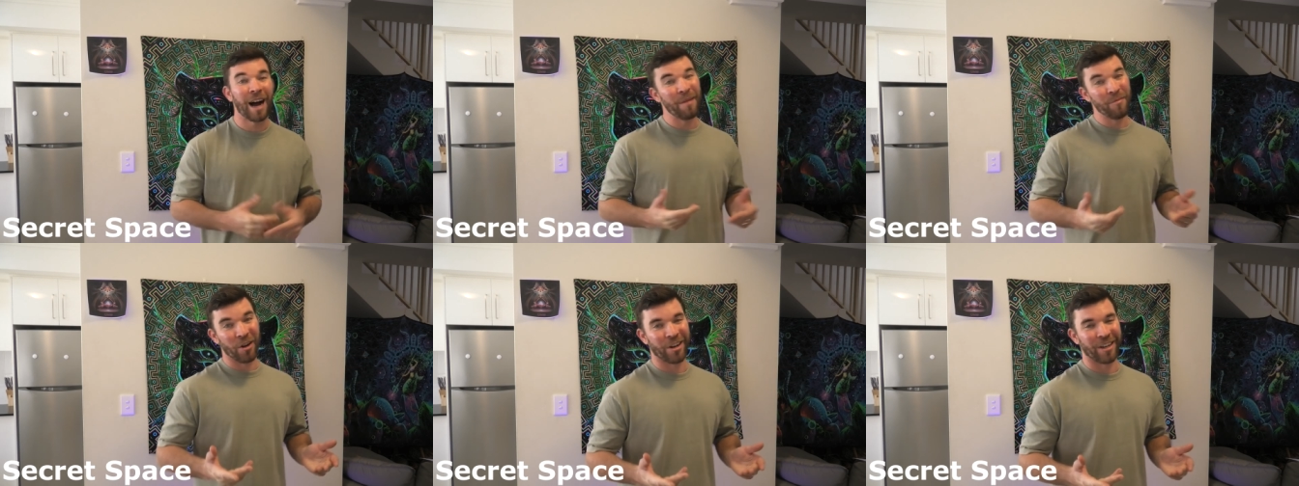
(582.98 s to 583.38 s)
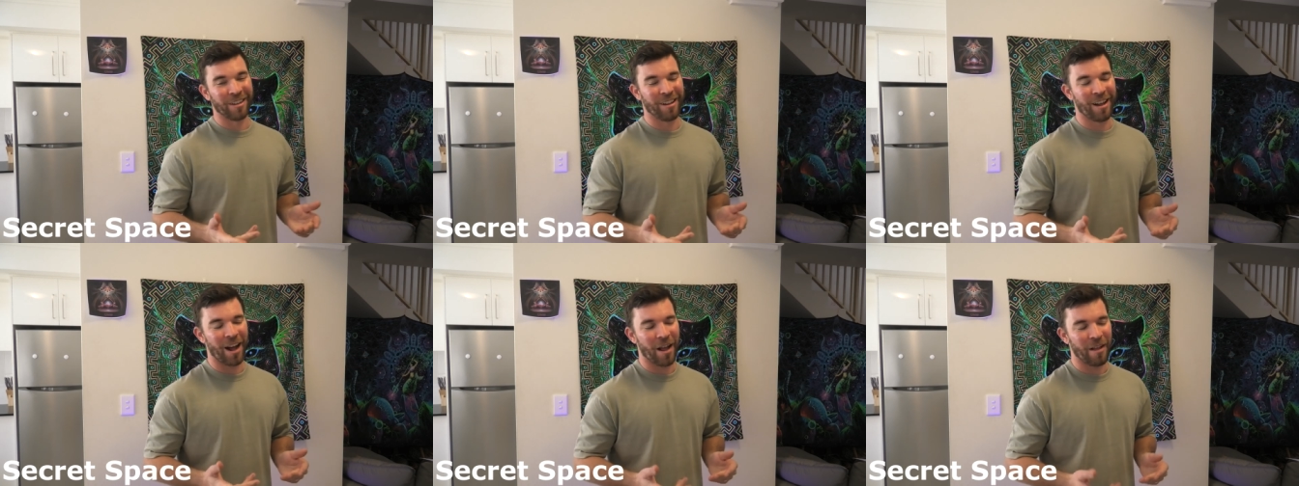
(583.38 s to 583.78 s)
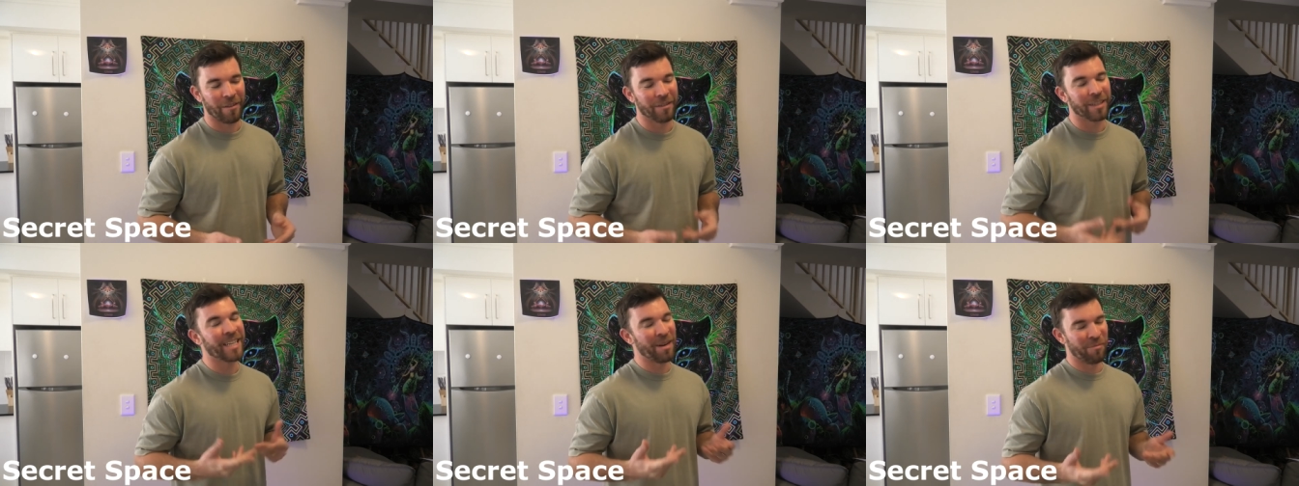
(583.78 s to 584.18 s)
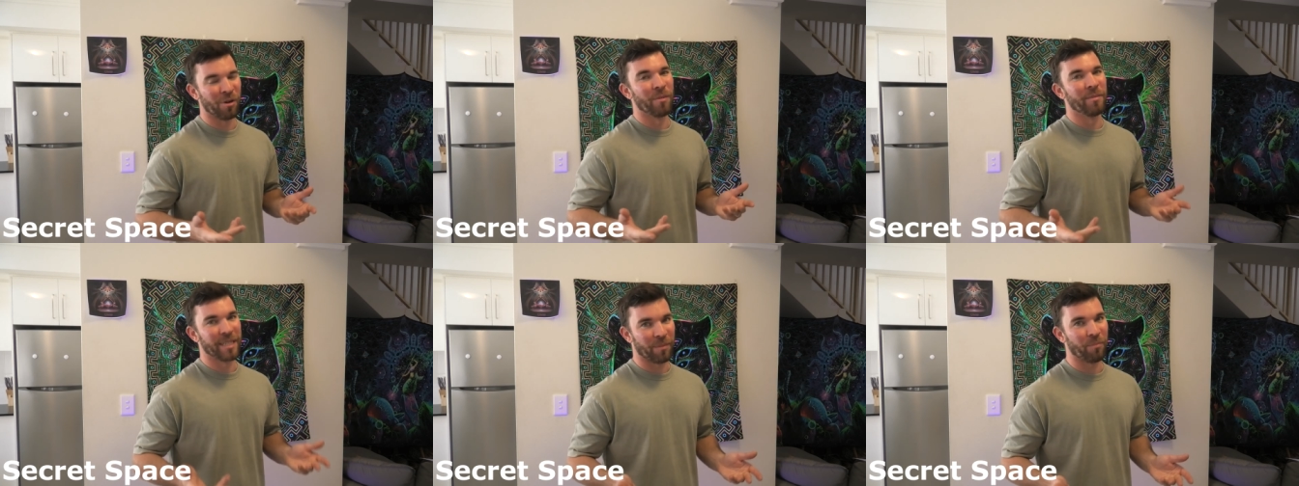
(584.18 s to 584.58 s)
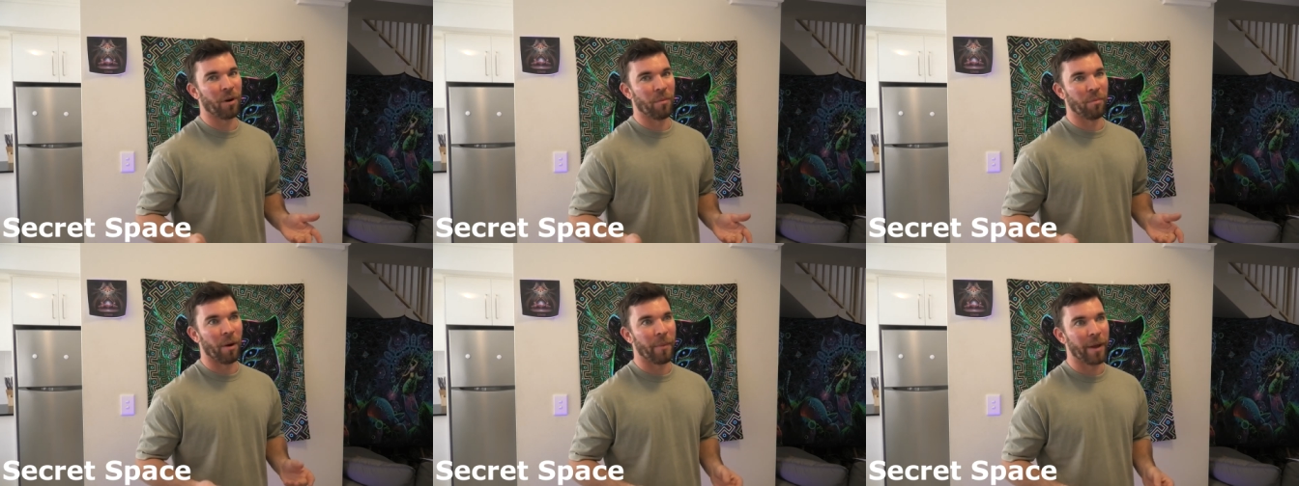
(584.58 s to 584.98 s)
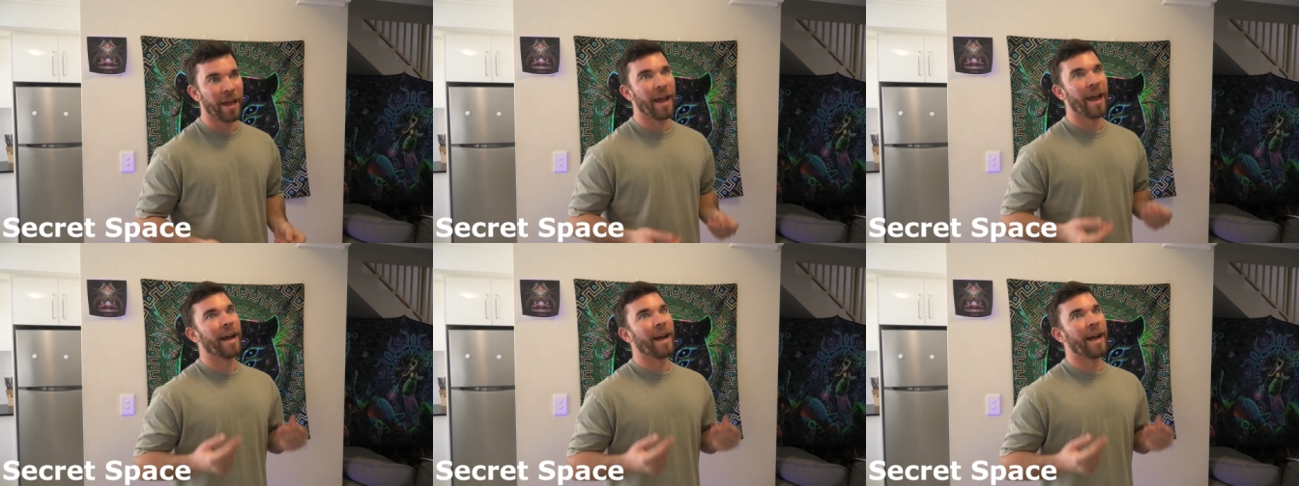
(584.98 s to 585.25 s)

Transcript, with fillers: I'm not gonna lie, the tapeworm is a problem.